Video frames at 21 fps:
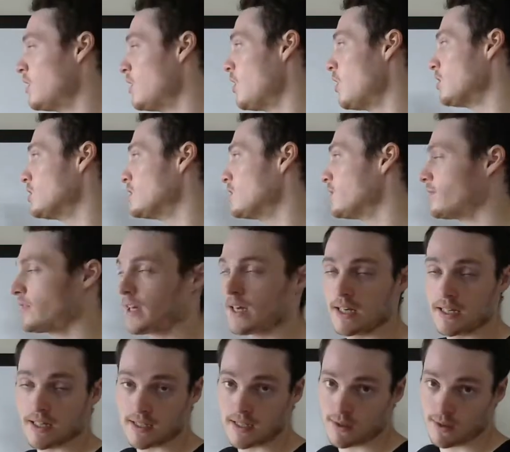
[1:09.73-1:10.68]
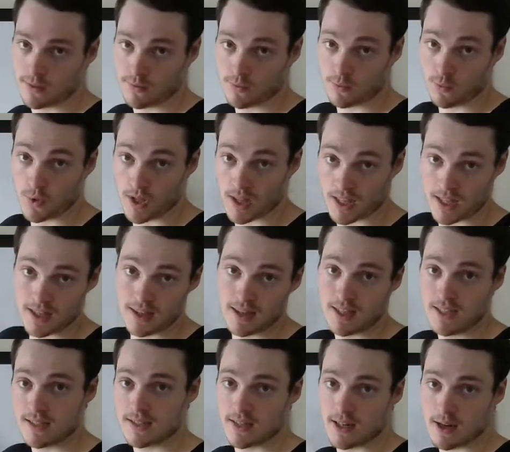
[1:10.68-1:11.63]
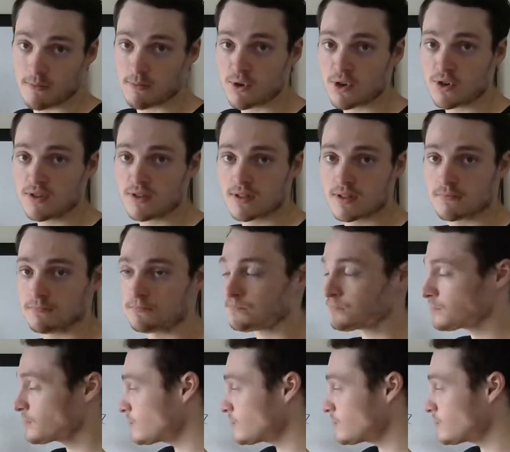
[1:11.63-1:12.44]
All of that is within these numbers.